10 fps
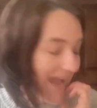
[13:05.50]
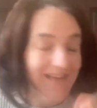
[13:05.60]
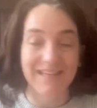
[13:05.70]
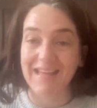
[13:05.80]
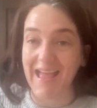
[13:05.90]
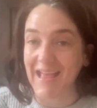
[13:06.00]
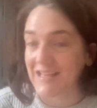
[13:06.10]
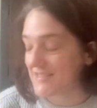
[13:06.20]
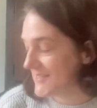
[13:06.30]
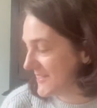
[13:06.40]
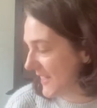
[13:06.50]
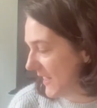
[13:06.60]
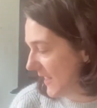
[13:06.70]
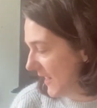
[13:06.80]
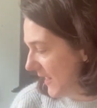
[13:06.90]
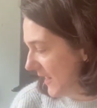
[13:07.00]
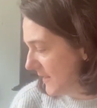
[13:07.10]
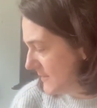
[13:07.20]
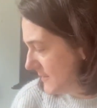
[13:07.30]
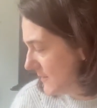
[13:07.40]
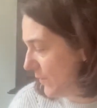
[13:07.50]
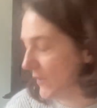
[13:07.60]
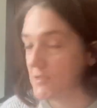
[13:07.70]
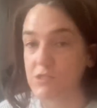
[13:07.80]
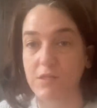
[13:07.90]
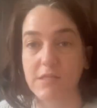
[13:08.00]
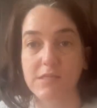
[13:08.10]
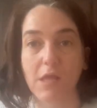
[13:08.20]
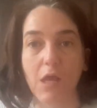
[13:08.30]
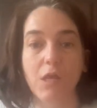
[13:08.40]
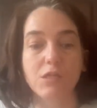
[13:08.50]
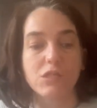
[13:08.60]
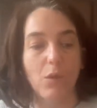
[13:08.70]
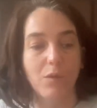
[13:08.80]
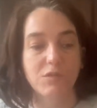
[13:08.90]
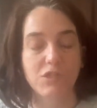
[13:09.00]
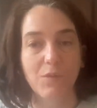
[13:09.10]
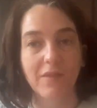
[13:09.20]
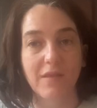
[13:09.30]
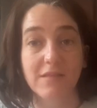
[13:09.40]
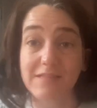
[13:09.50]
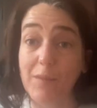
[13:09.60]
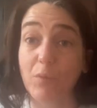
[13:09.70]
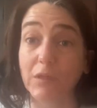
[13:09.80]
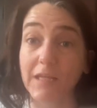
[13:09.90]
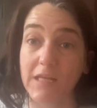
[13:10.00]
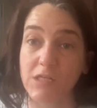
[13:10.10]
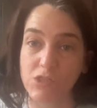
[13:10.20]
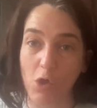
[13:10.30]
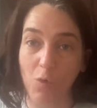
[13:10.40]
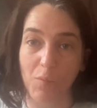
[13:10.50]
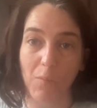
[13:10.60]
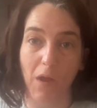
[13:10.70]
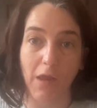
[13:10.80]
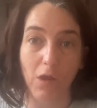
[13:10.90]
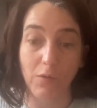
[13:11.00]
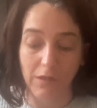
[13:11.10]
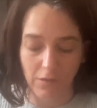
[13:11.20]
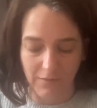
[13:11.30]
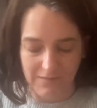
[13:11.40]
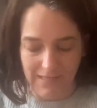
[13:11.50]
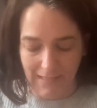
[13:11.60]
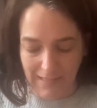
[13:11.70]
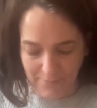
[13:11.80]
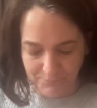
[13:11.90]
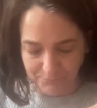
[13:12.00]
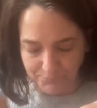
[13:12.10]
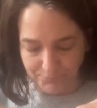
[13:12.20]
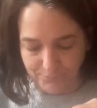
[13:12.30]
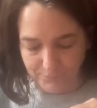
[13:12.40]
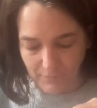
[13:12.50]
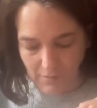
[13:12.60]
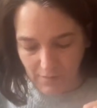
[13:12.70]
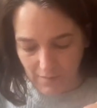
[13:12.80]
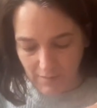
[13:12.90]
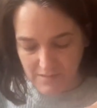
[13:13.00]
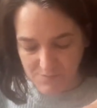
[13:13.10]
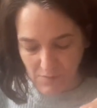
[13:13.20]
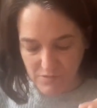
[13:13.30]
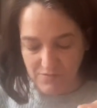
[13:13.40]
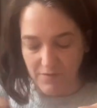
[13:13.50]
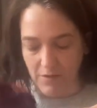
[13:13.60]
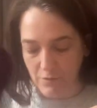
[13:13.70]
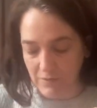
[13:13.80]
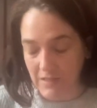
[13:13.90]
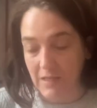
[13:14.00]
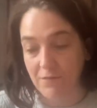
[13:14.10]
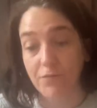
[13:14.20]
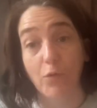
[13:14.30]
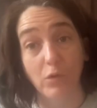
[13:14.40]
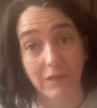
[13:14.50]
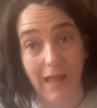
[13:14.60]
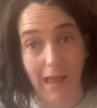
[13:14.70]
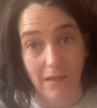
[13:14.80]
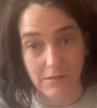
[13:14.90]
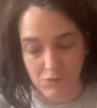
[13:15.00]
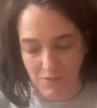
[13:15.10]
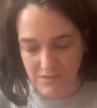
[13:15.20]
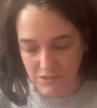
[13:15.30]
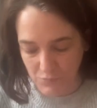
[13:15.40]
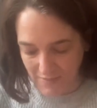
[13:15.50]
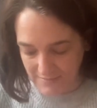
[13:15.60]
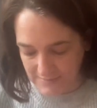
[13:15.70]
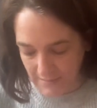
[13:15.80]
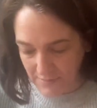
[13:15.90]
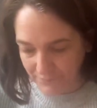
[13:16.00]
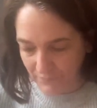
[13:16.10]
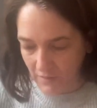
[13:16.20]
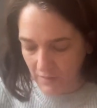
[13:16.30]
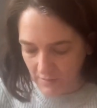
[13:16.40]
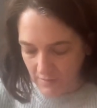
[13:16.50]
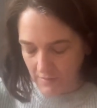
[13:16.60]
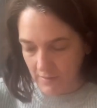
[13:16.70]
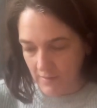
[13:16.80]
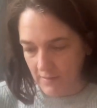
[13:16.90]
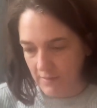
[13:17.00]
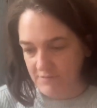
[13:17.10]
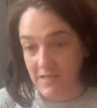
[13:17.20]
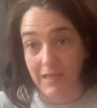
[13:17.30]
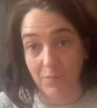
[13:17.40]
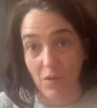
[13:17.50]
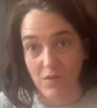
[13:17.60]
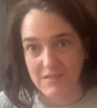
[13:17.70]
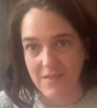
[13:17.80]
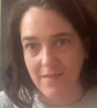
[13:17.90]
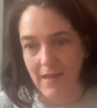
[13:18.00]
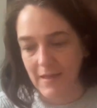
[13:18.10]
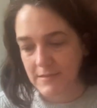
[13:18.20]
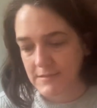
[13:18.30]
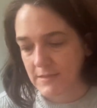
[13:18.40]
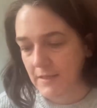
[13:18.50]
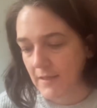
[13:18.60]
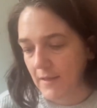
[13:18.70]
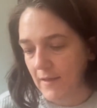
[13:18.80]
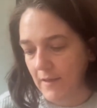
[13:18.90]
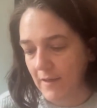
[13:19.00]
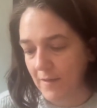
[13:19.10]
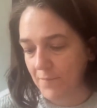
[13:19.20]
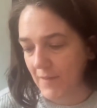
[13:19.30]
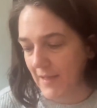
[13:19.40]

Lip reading: Next is, oh, let's do this. So I was doing the staple linen top by Hoki Locatelli, and it's part of her Hoki Fall Cowl 2020. I'm taking part in that. And